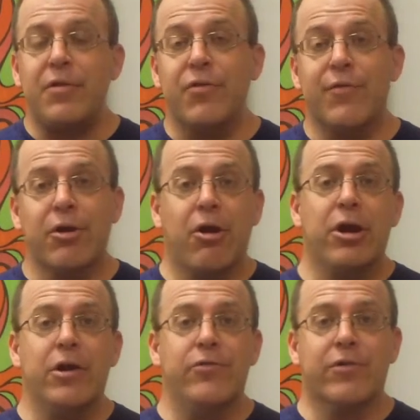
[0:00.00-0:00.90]
So if you're a
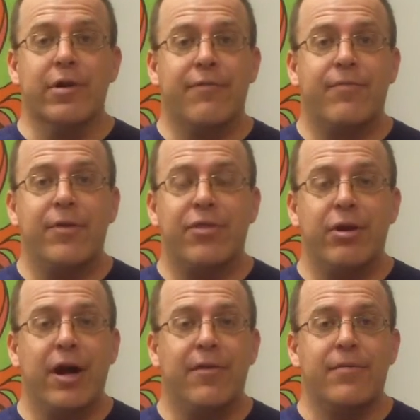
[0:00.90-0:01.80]
current user of
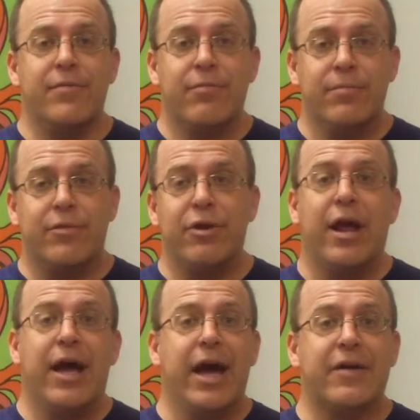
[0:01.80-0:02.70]

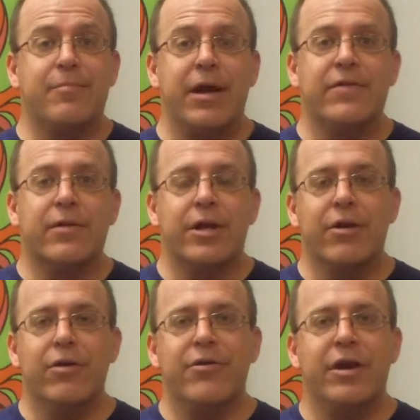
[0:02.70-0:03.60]
3.x, basically,
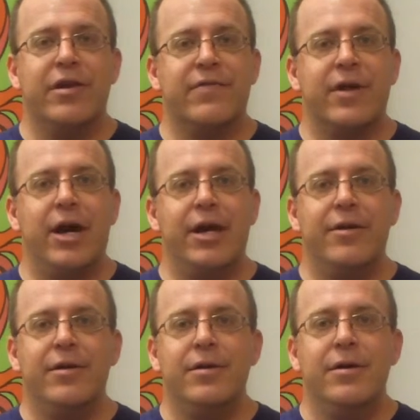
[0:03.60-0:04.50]
and are trying to decide
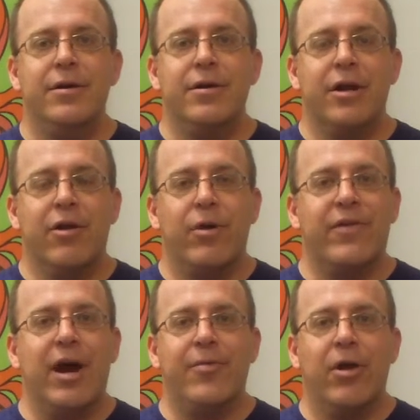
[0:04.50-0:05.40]

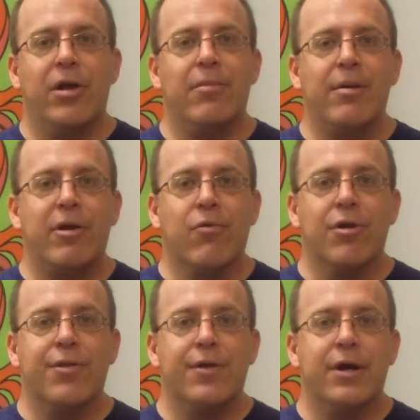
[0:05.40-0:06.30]
what's out there that might be
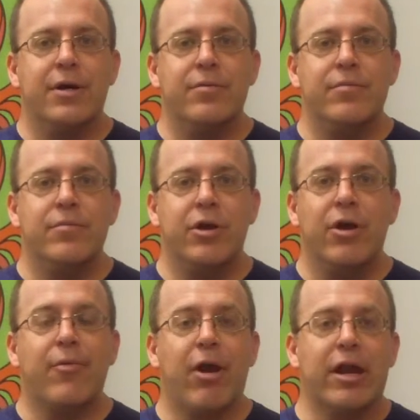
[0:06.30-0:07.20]
worth
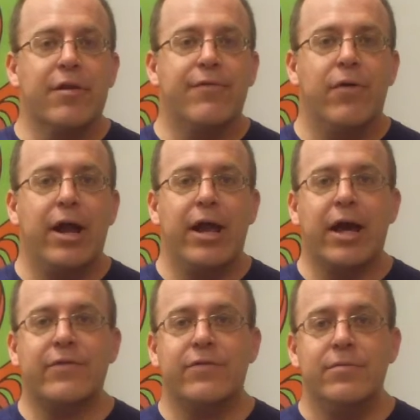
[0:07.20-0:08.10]
upgrading to
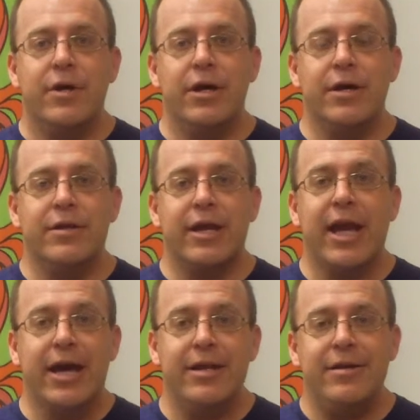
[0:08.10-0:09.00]
4.x to
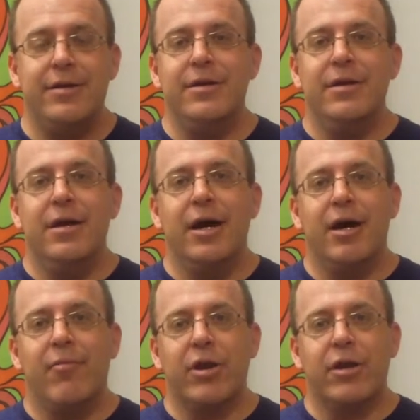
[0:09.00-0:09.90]
get,
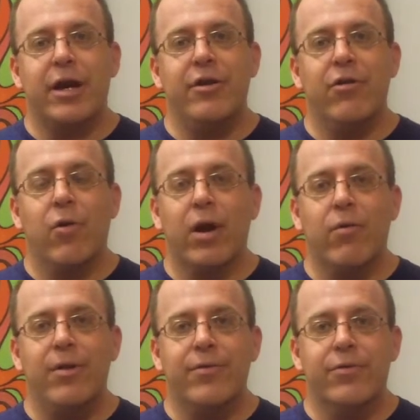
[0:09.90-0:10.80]
we're going to kind of do a quick
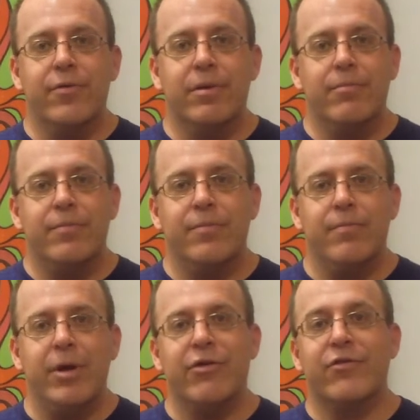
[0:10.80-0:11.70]
run through the
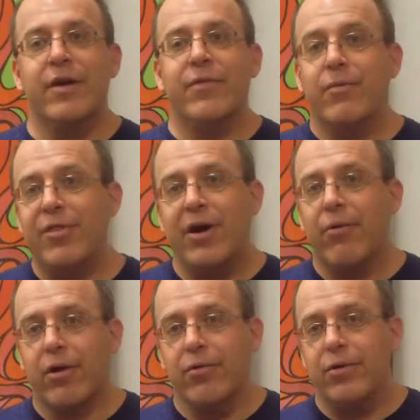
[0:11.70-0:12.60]
major stuff that we
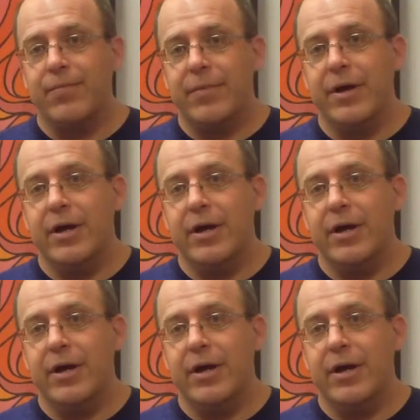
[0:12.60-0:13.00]
thought were cool.